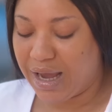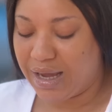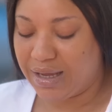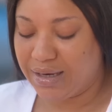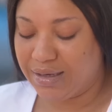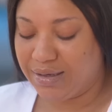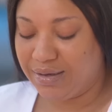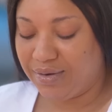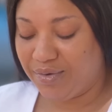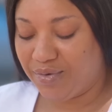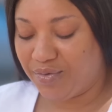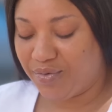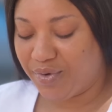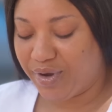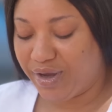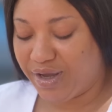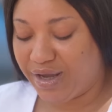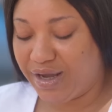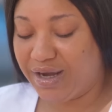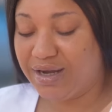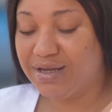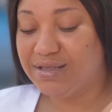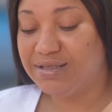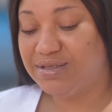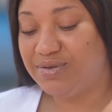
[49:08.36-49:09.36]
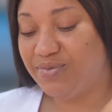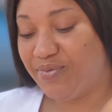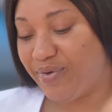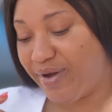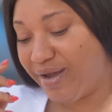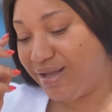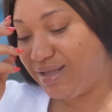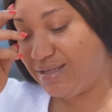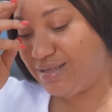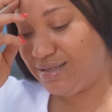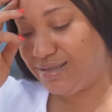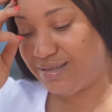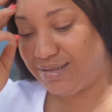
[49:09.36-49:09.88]
And we can't
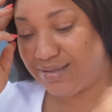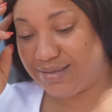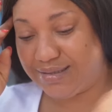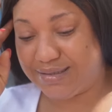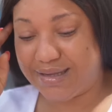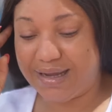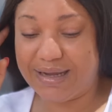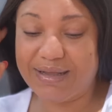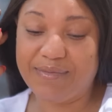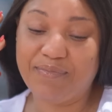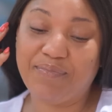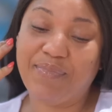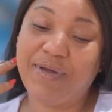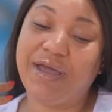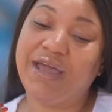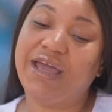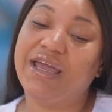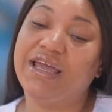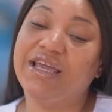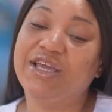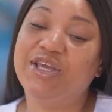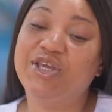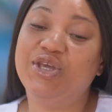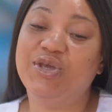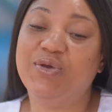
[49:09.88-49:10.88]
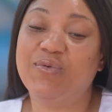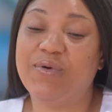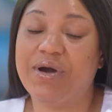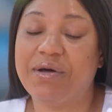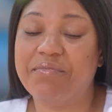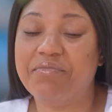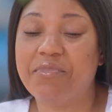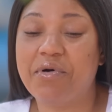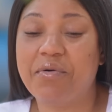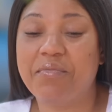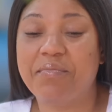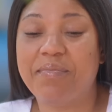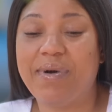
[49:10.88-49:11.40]
wait to start paying you
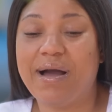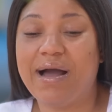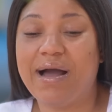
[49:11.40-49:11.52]
and Mom